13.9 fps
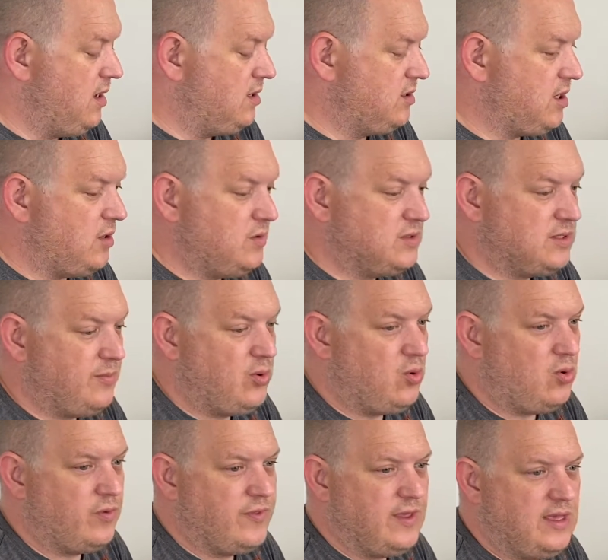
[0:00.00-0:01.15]
don't
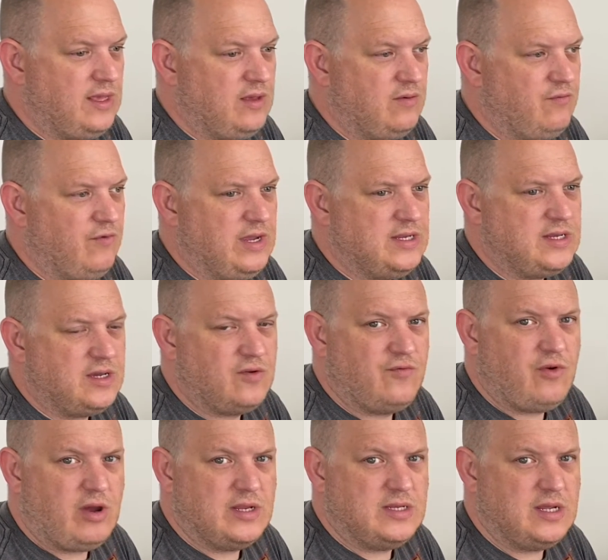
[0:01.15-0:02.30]
support the reading and
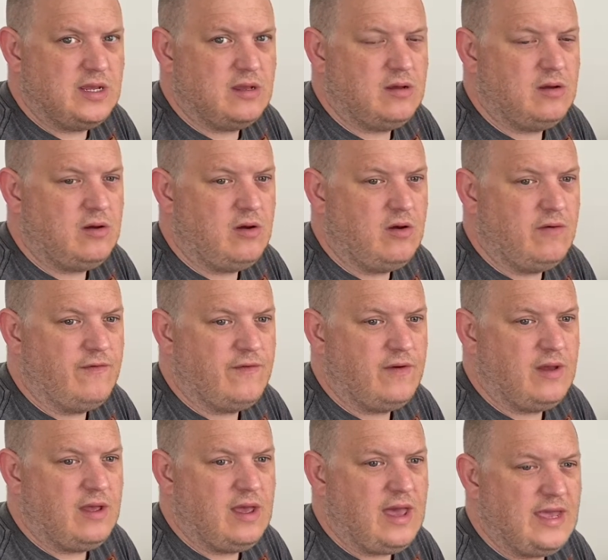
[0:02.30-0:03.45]
writing of
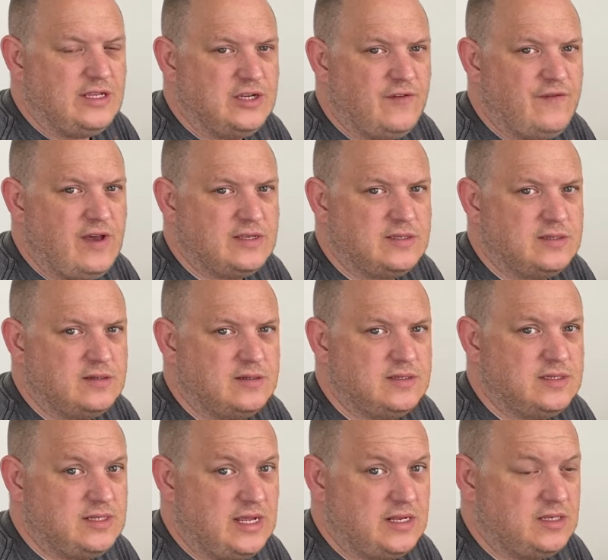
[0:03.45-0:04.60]
HFS
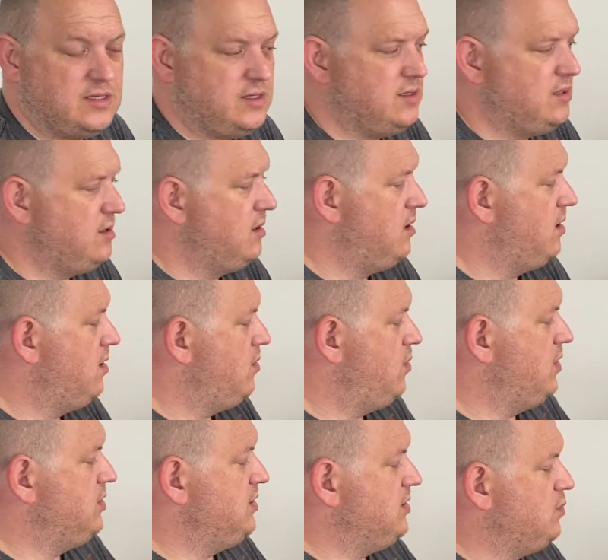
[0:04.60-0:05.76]
standard,
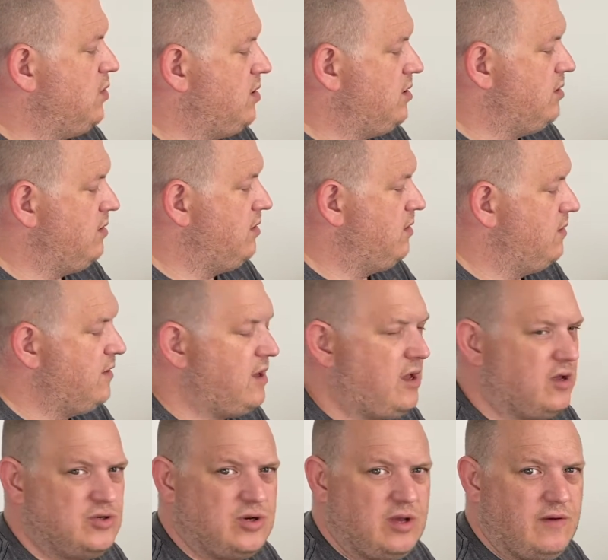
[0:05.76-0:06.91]
which is what the hard
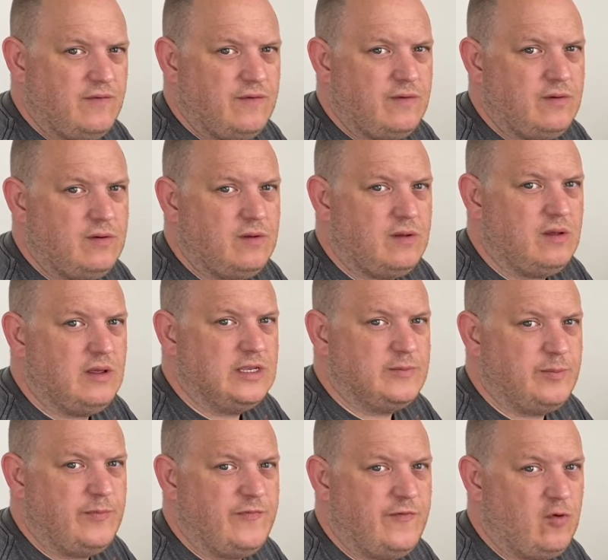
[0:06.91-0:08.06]
drive is
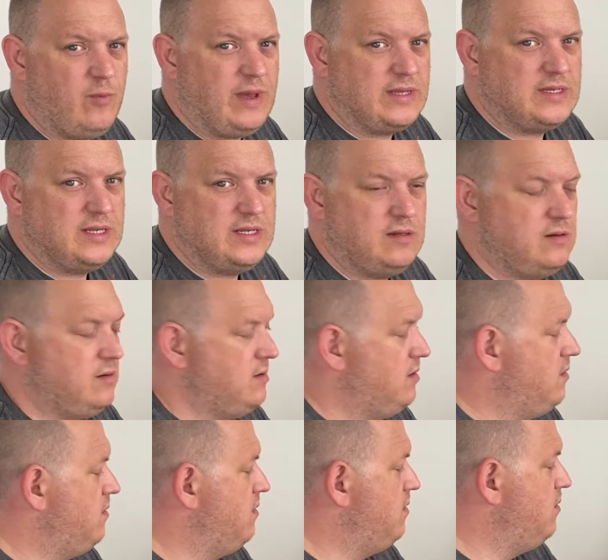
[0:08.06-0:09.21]
formatted
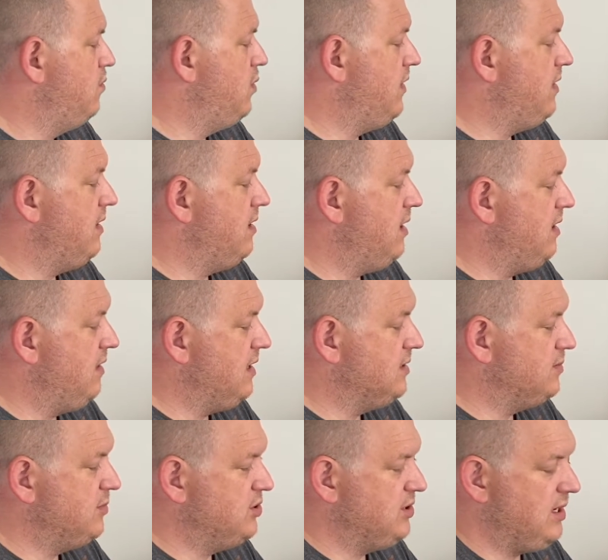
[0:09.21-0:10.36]
with in this
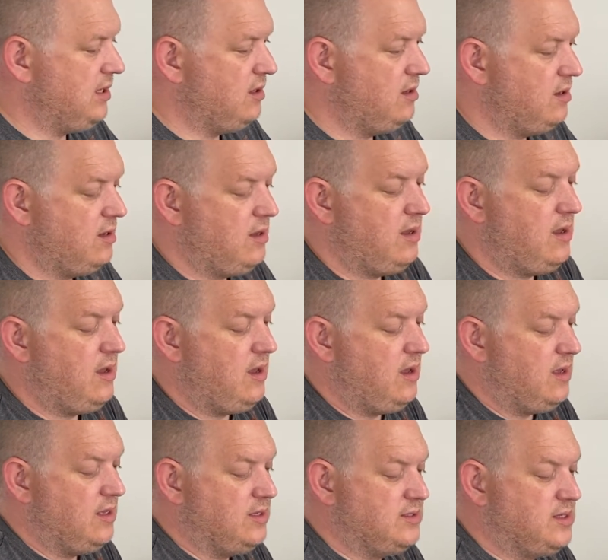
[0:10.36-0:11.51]
machine.
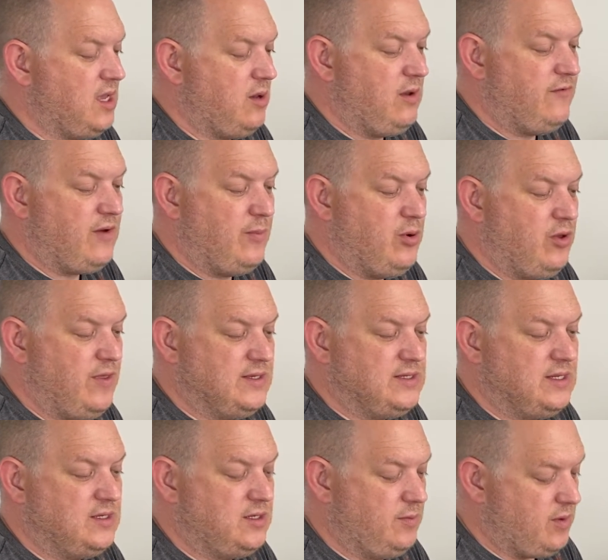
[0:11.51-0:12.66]
So if I put this
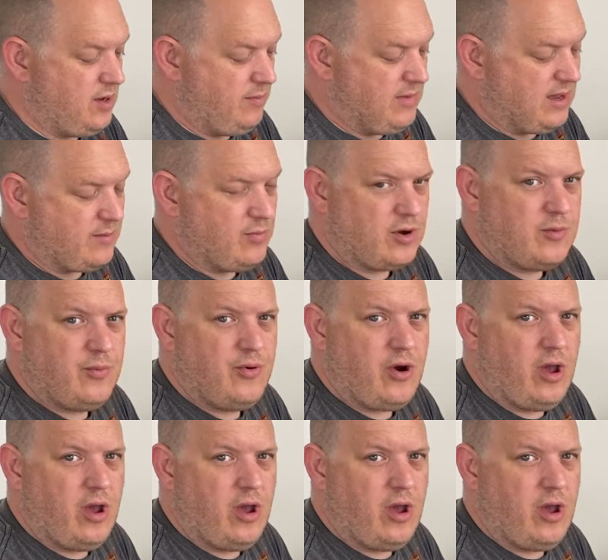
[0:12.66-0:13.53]
into my MacBook Pro,